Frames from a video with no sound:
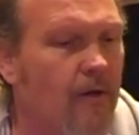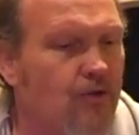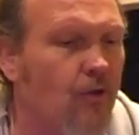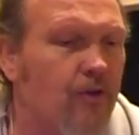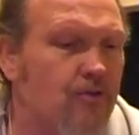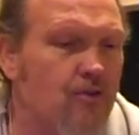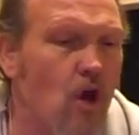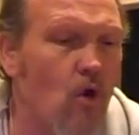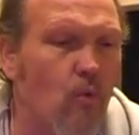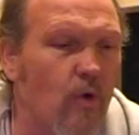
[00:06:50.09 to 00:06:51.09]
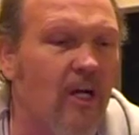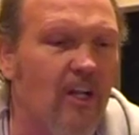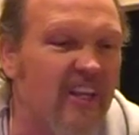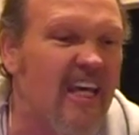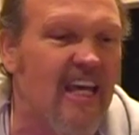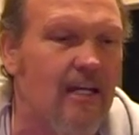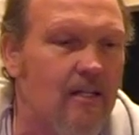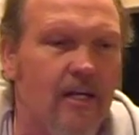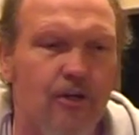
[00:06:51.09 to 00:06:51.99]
So there's no real need to